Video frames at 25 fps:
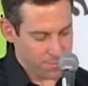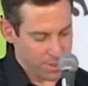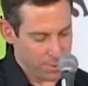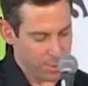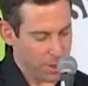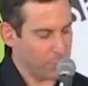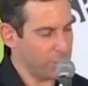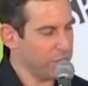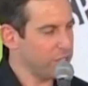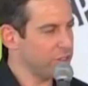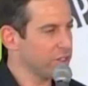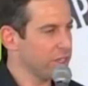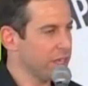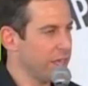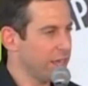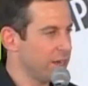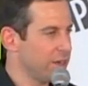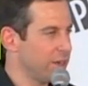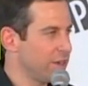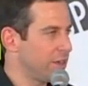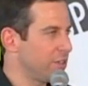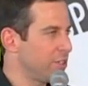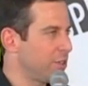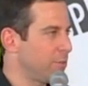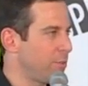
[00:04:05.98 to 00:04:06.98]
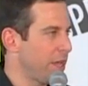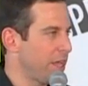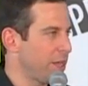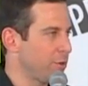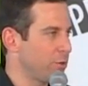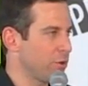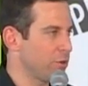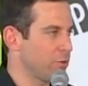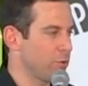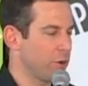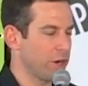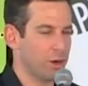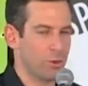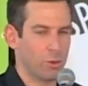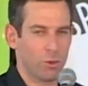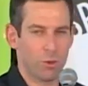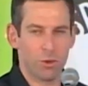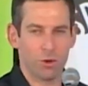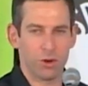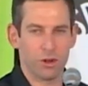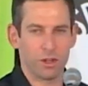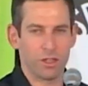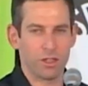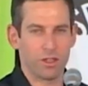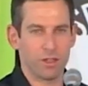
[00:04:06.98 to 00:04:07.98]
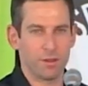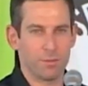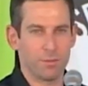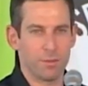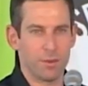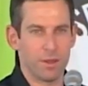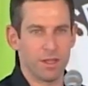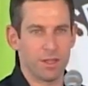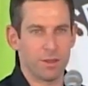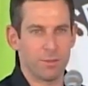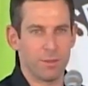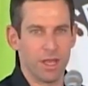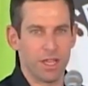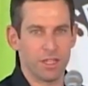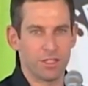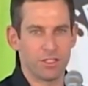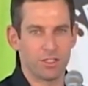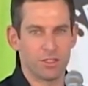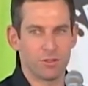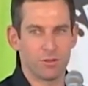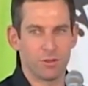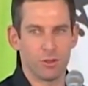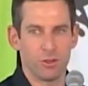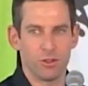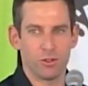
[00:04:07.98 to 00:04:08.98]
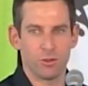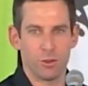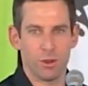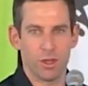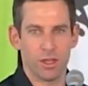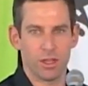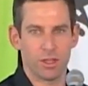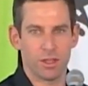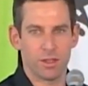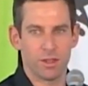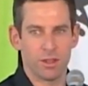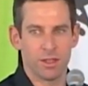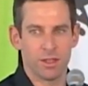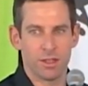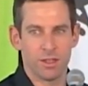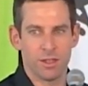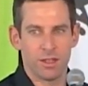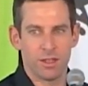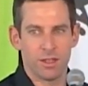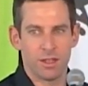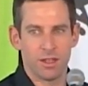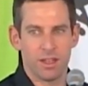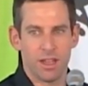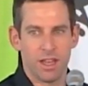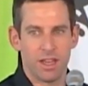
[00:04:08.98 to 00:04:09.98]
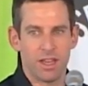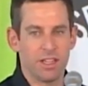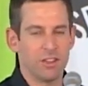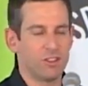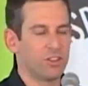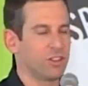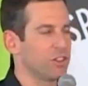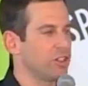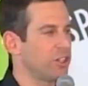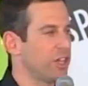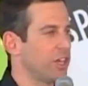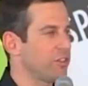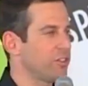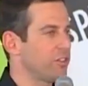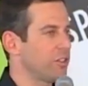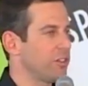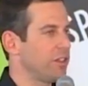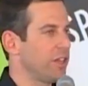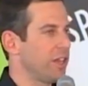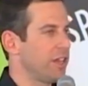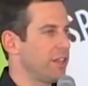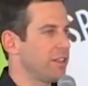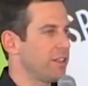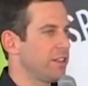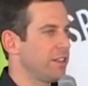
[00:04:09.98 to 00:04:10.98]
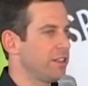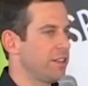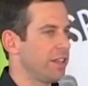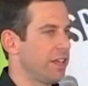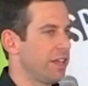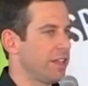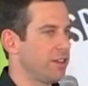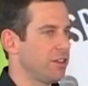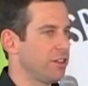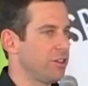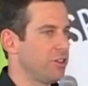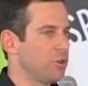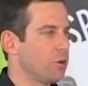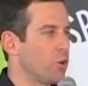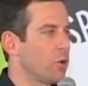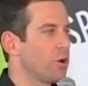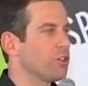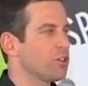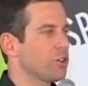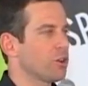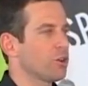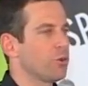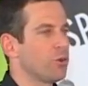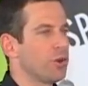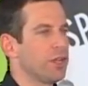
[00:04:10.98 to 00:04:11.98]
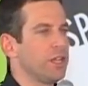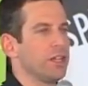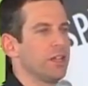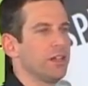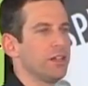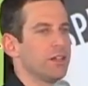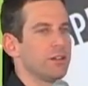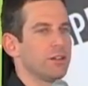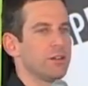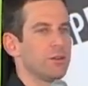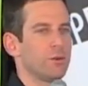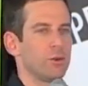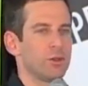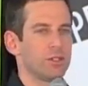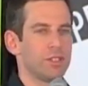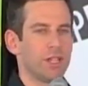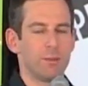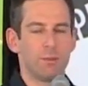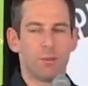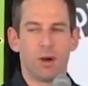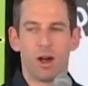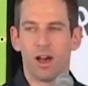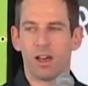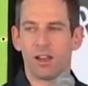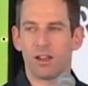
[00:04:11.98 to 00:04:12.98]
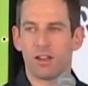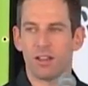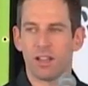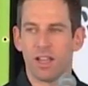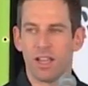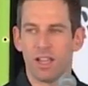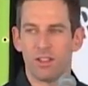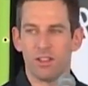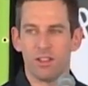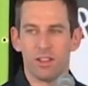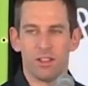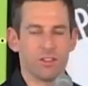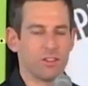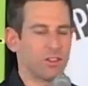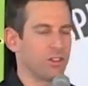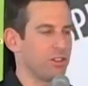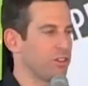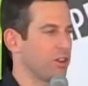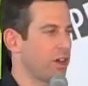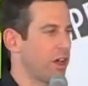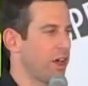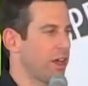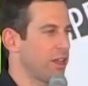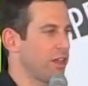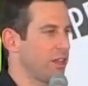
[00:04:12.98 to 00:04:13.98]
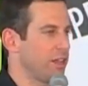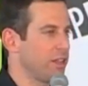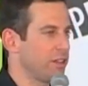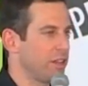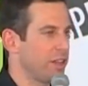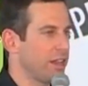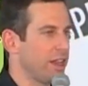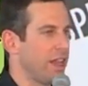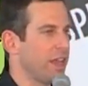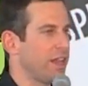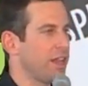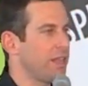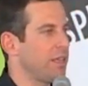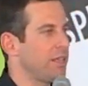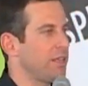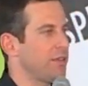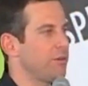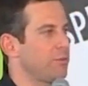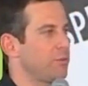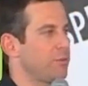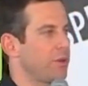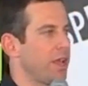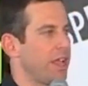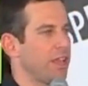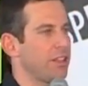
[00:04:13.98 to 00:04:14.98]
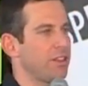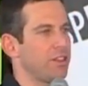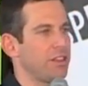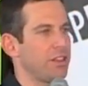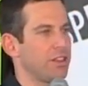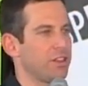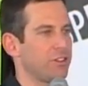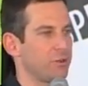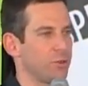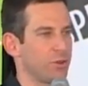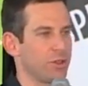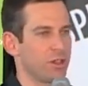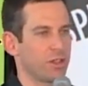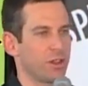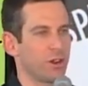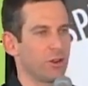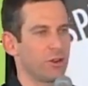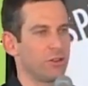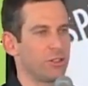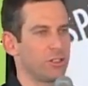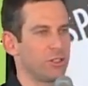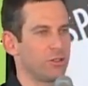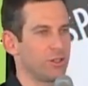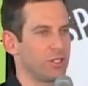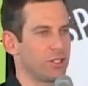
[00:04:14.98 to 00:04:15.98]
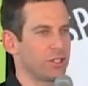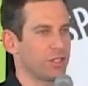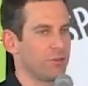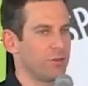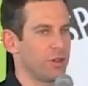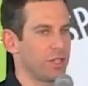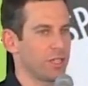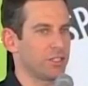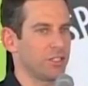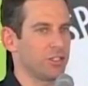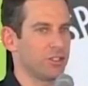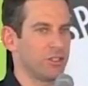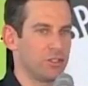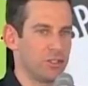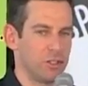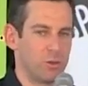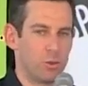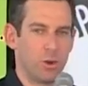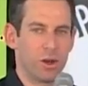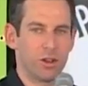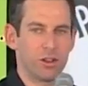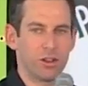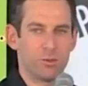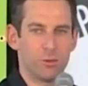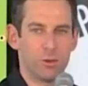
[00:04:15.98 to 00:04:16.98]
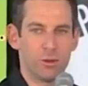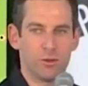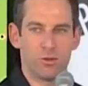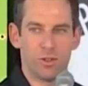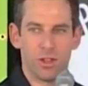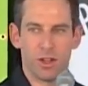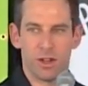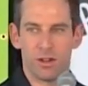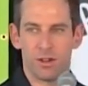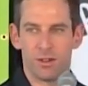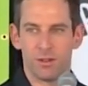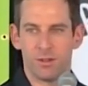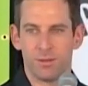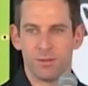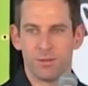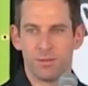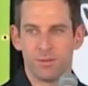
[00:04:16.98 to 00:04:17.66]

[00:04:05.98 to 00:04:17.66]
I mean, I recently had a debate with Rick Warren in the pages of Newsweek, and he suggested that North Korea was a model atheist society and that any atheist with the courage of his convictions should want to move there.